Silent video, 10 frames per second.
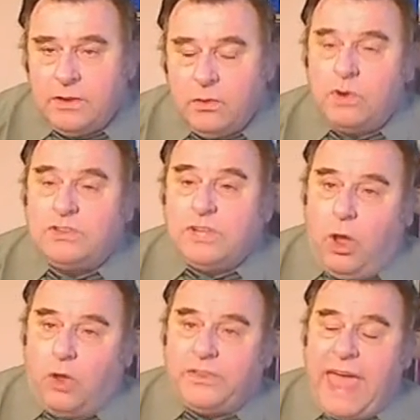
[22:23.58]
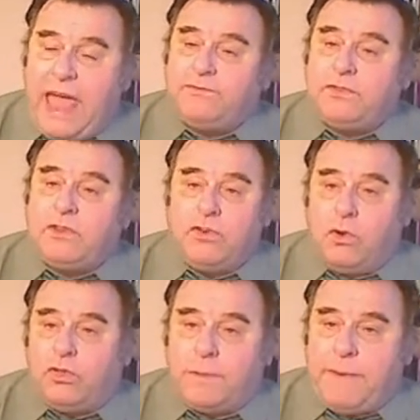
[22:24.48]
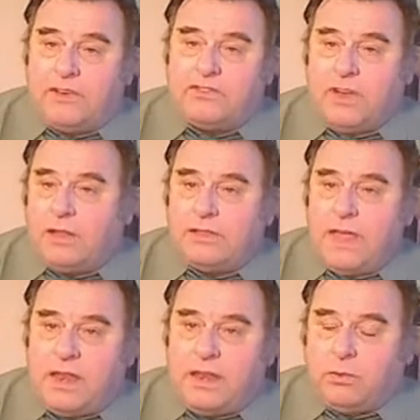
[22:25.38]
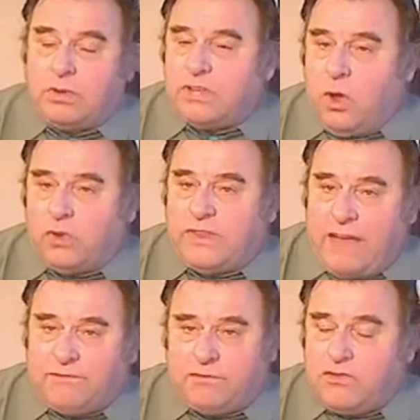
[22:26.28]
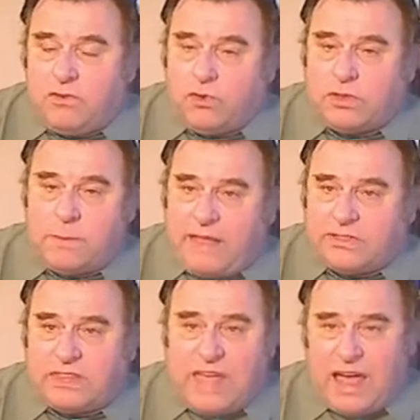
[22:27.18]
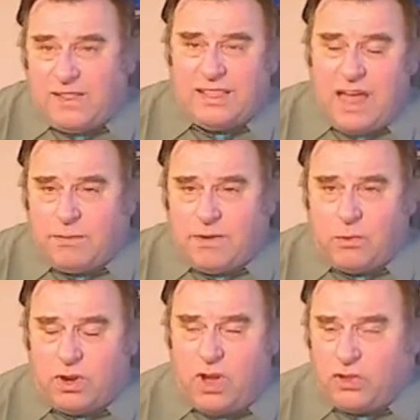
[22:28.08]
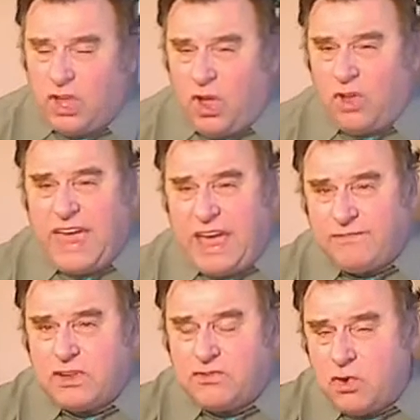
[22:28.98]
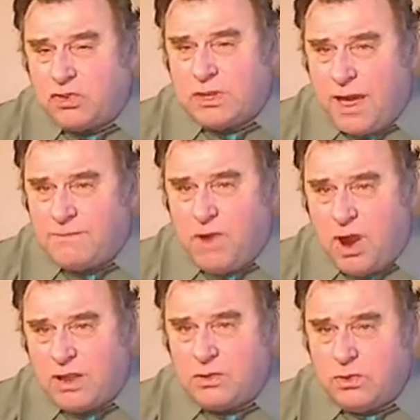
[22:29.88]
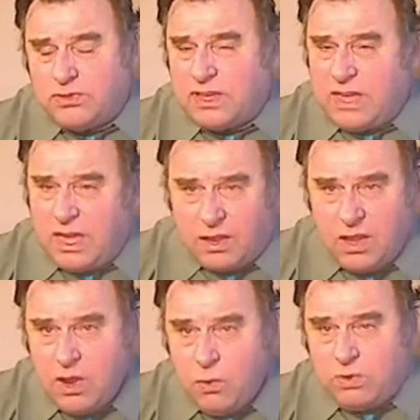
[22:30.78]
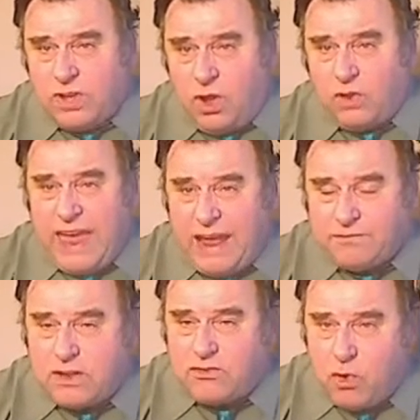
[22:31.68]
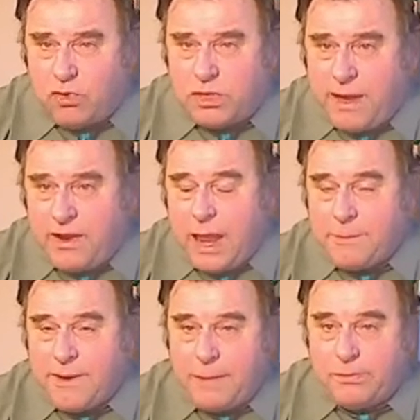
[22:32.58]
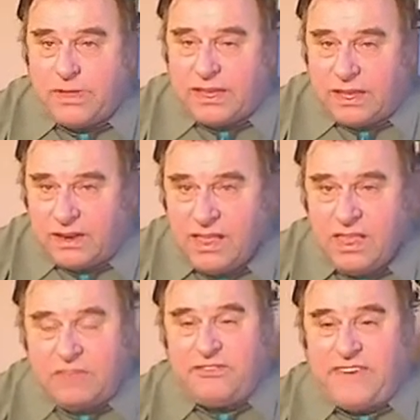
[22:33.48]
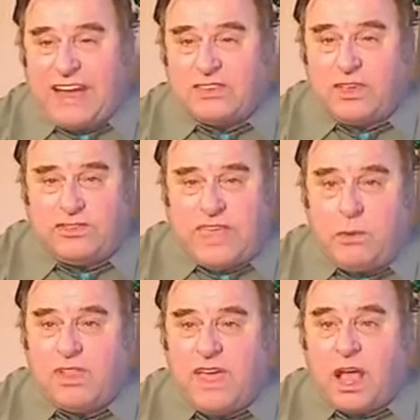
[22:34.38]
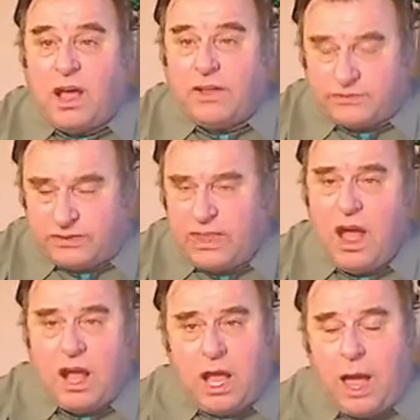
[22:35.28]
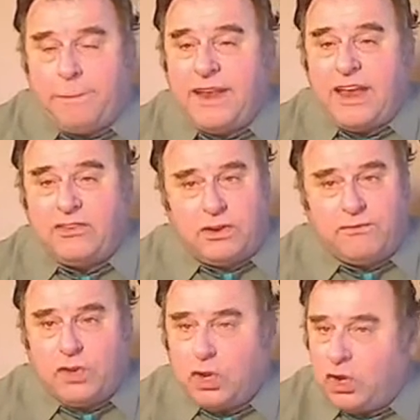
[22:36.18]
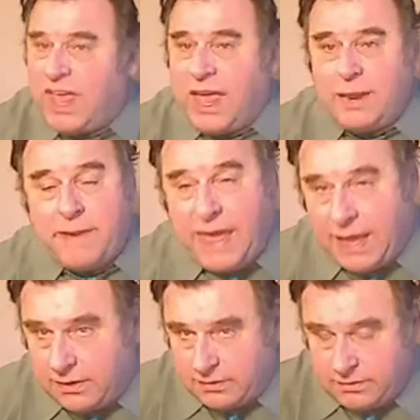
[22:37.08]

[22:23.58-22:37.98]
We're told half the truth about John Lennon. We're told half the truth about the Dalai Lama. We're told half the truth about Martin Luther King. We're told half the truth about Abraham Lincoln. The fact is they were like us, a combination of good and bad.